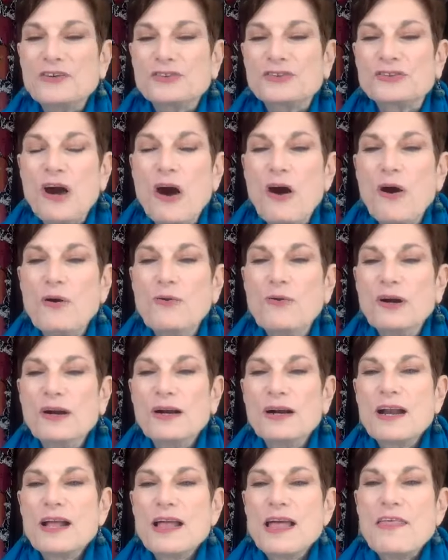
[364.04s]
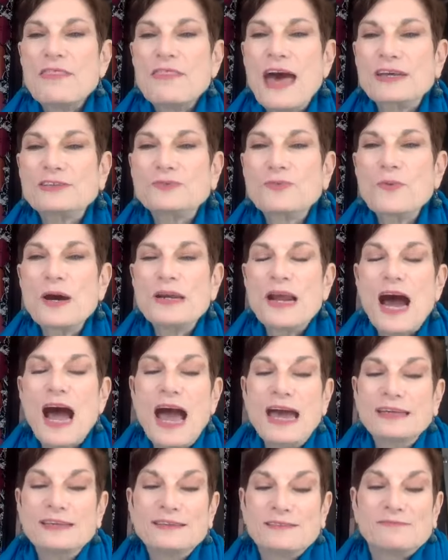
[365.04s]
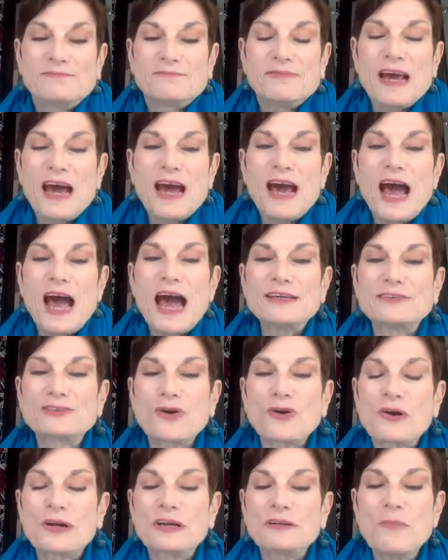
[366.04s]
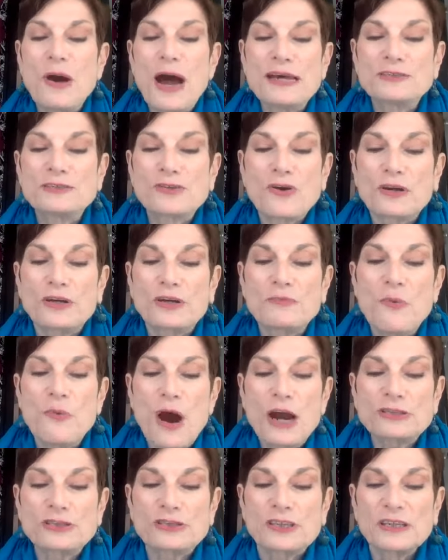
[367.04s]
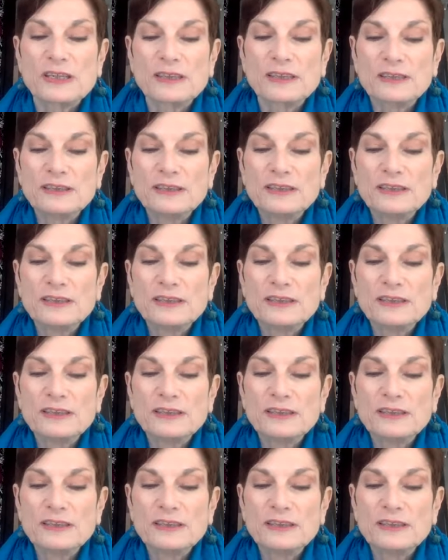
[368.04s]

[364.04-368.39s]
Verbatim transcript: So that's when I I started I started marching,